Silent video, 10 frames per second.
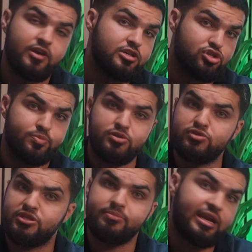So
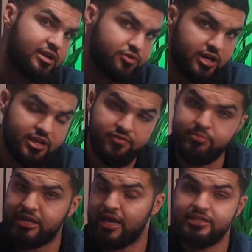producing meta creative and
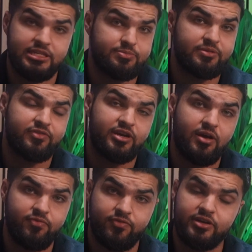meta ads, that's been very
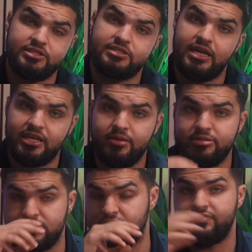helpful for us. Static
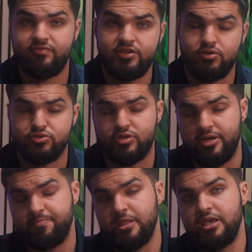images, even videos, right?